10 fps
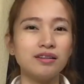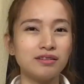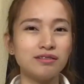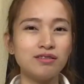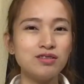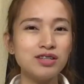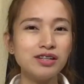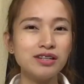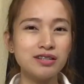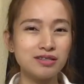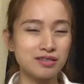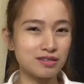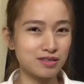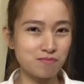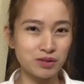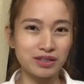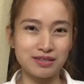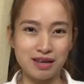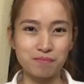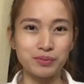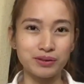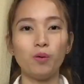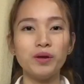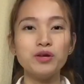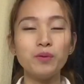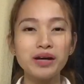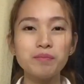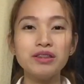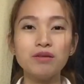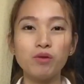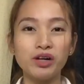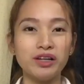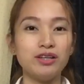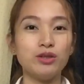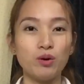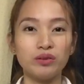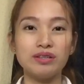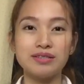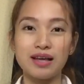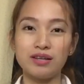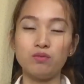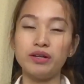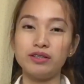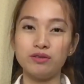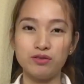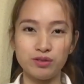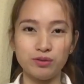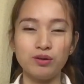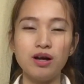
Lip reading: consider this simple example. When you wake up in the morning, you don't decide what you do.